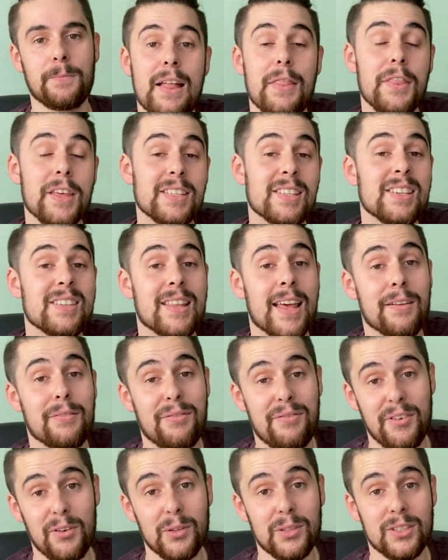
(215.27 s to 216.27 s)
This is then
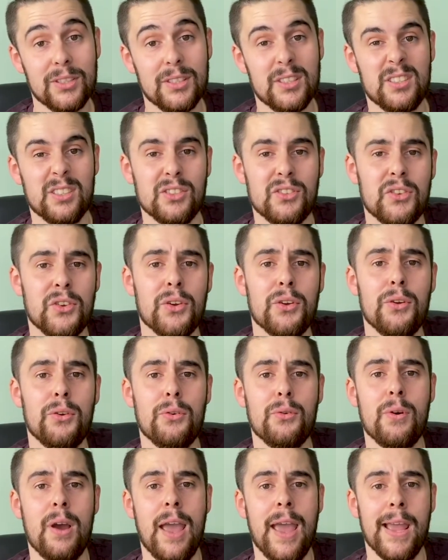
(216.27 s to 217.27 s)
filtered
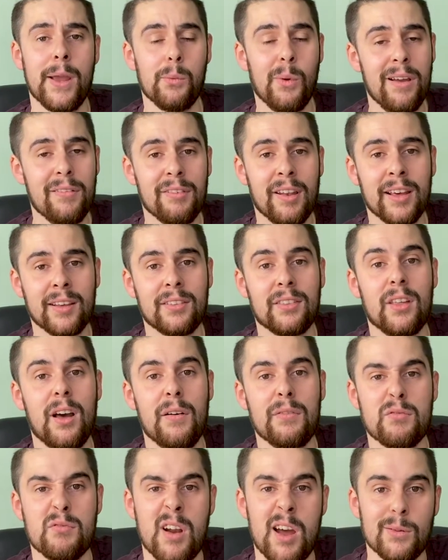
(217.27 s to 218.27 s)
to a wavelength
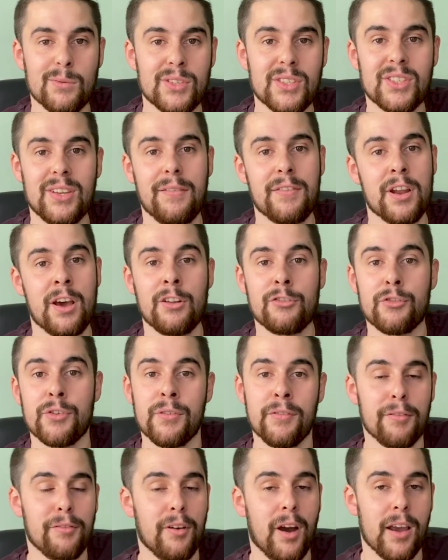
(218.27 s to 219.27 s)
of around
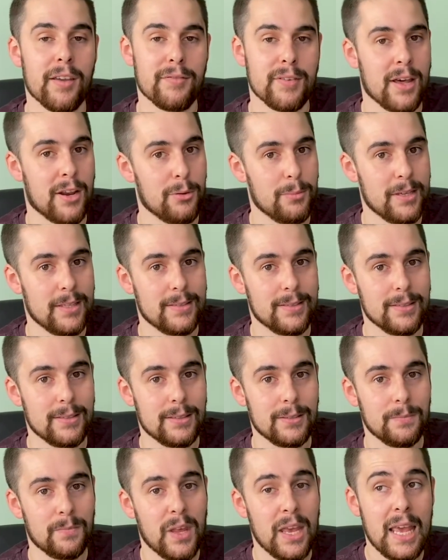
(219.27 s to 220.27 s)
705 nanometers.